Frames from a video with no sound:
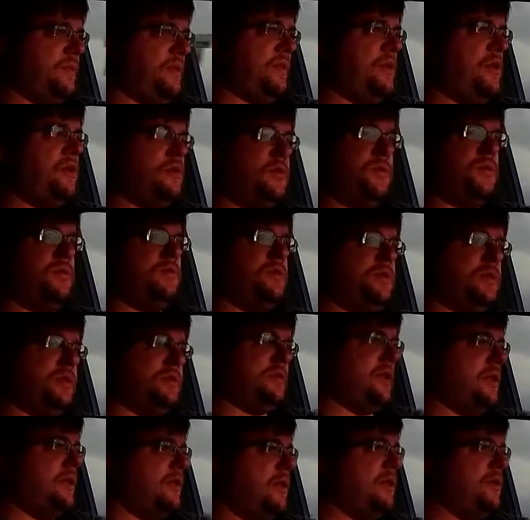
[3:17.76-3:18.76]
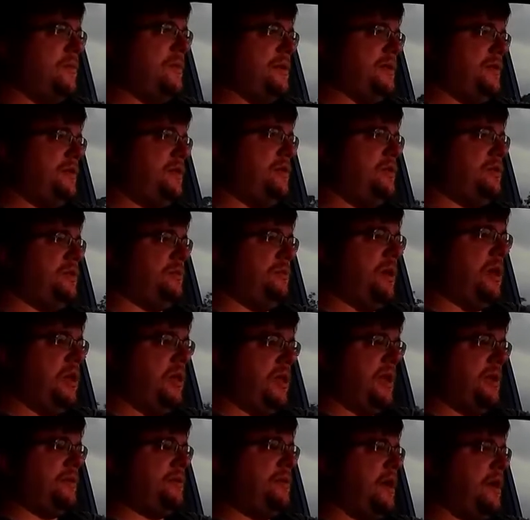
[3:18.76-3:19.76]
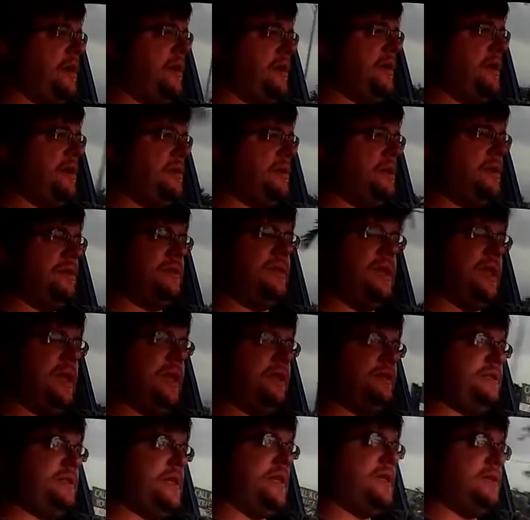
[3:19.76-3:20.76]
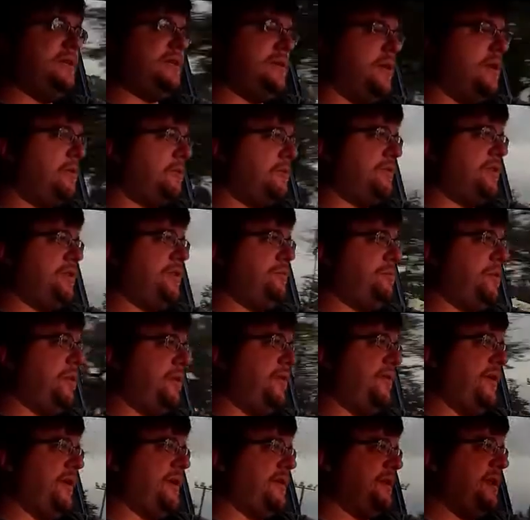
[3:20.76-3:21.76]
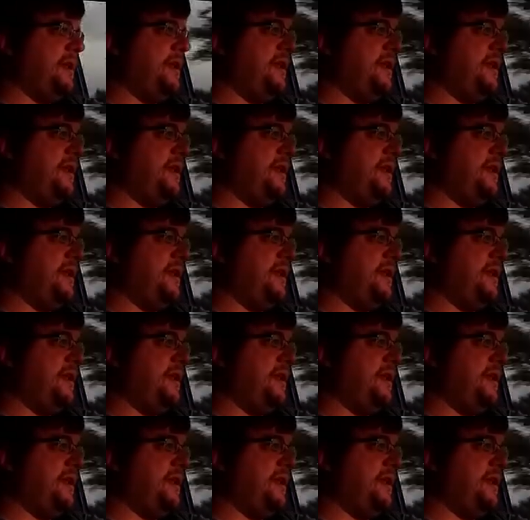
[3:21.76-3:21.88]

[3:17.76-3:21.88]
those were just a little bit too small, I thought, and I think the eighteens look just perfect.